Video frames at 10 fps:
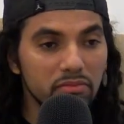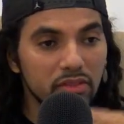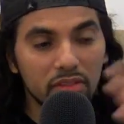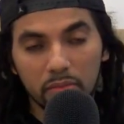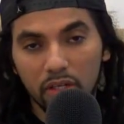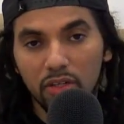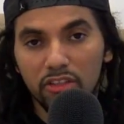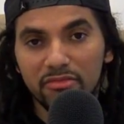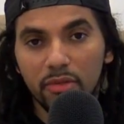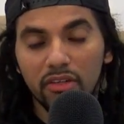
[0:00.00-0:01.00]
some
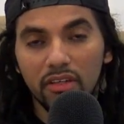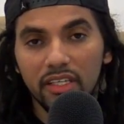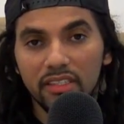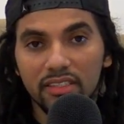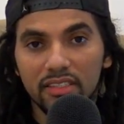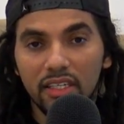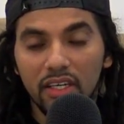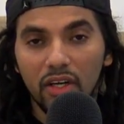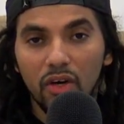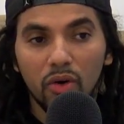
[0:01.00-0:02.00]
curveball hits,
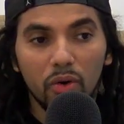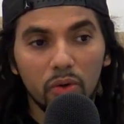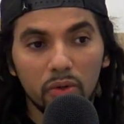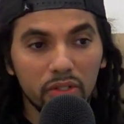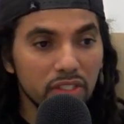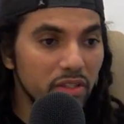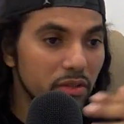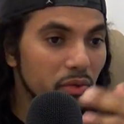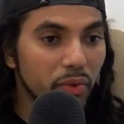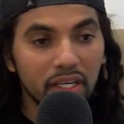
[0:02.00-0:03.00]
or
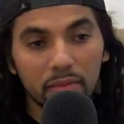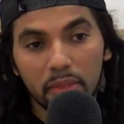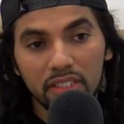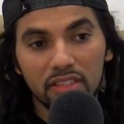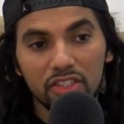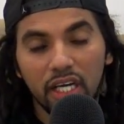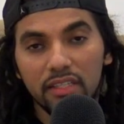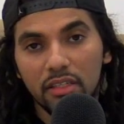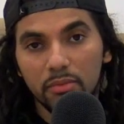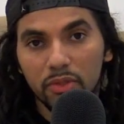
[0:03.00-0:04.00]
the waiter message
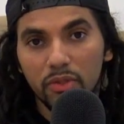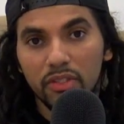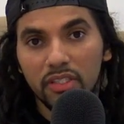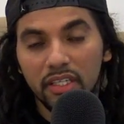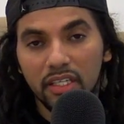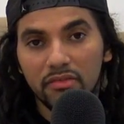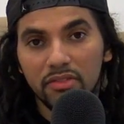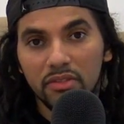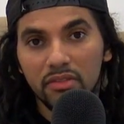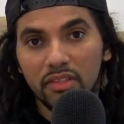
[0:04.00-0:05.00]
jacks up your order and gives
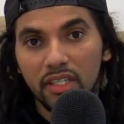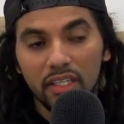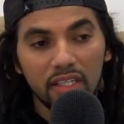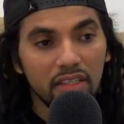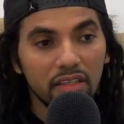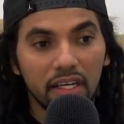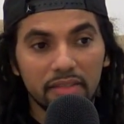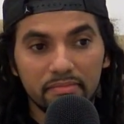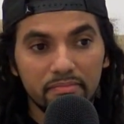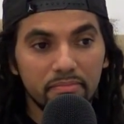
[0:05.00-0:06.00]
you
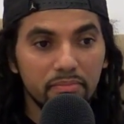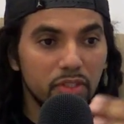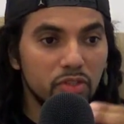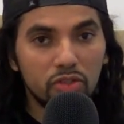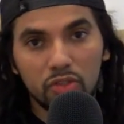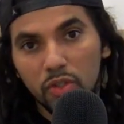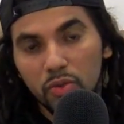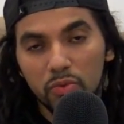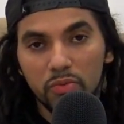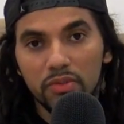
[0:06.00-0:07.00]
like
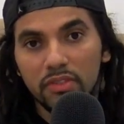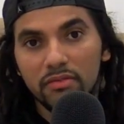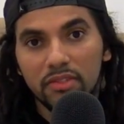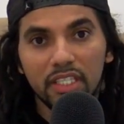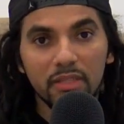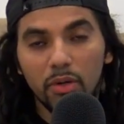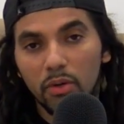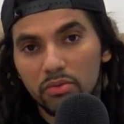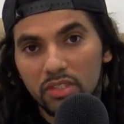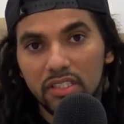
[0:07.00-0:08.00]
2
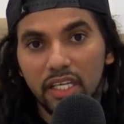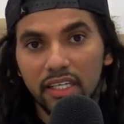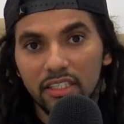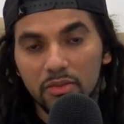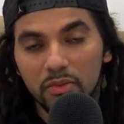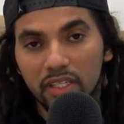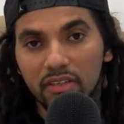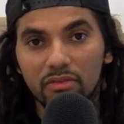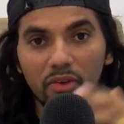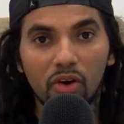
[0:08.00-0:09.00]
T-bone steaks with
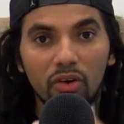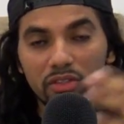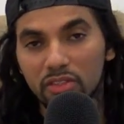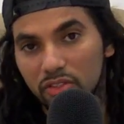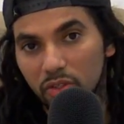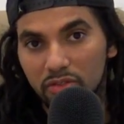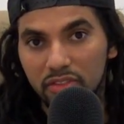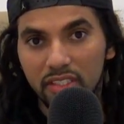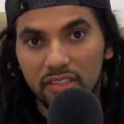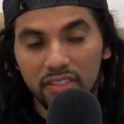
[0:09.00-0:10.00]
all the
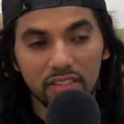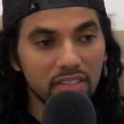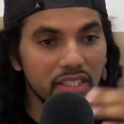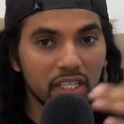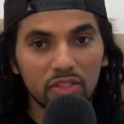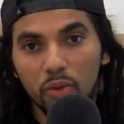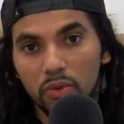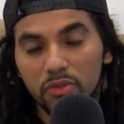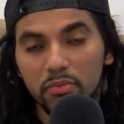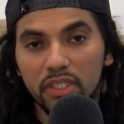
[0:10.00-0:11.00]
servings and a
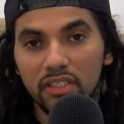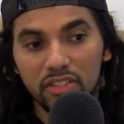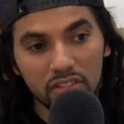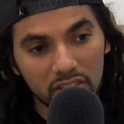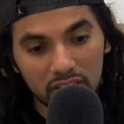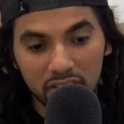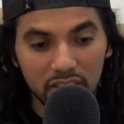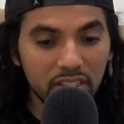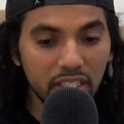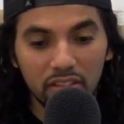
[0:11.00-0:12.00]
6-course meal just
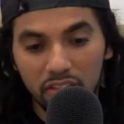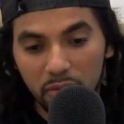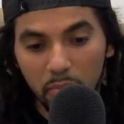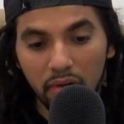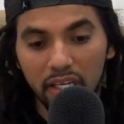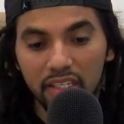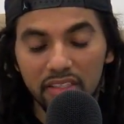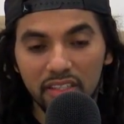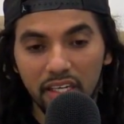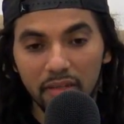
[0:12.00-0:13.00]
sitting on your plate, and
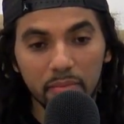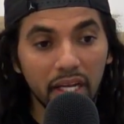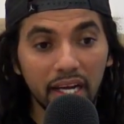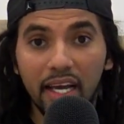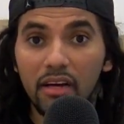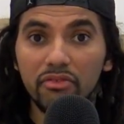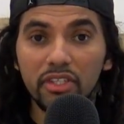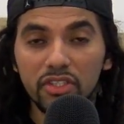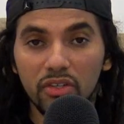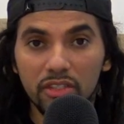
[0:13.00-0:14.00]
you're like, man, I can't
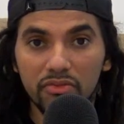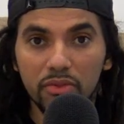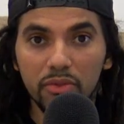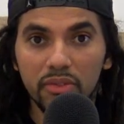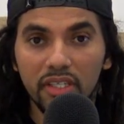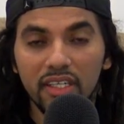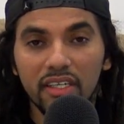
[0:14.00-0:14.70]
finish all this food,